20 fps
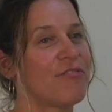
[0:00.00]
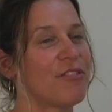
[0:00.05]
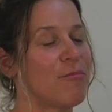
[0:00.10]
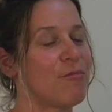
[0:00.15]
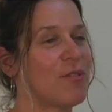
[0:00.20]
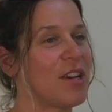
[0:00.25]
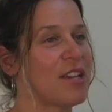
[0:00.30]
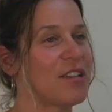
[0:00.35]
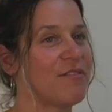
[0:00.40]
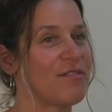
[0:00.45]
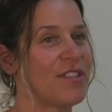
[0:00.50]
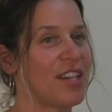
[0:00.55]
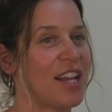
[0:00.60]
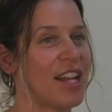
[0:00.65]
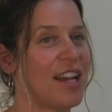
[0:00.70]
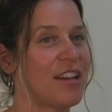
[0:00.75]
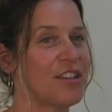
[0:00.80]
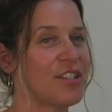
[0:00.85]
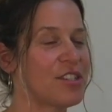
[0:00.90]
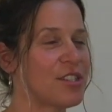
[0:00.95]
from one of the
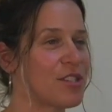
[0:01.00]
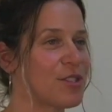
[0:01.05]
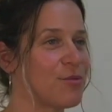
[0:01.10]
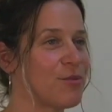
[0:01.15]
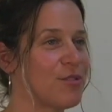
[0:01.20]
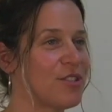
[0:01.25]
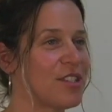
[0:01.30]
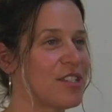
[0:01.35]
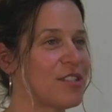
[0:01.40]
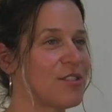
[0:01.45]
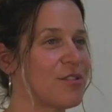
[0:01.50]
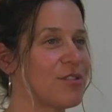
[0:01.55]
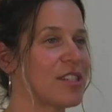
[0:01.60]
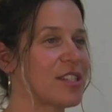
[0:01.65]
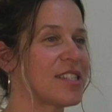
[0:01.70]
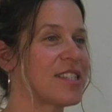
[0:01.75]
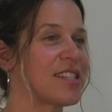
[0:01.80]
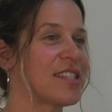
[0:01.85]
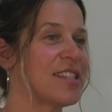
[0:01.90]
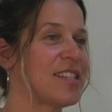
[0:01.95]
largest school
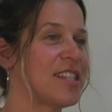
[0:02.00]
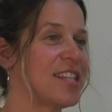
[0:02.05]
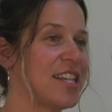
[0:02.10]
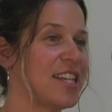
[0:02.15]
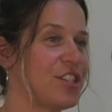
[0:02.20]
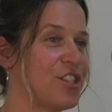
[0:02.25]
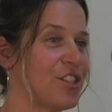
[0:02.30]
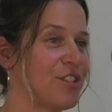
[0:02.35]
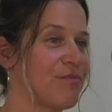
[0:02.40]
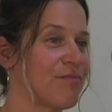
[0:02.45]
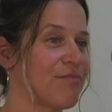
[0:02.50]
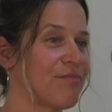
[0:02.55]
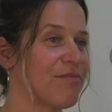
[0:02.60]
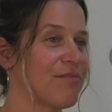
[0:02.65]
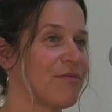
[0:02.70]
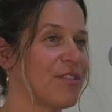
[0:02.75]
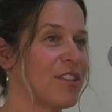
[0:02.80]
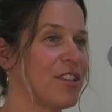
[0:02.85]
districts in the nation.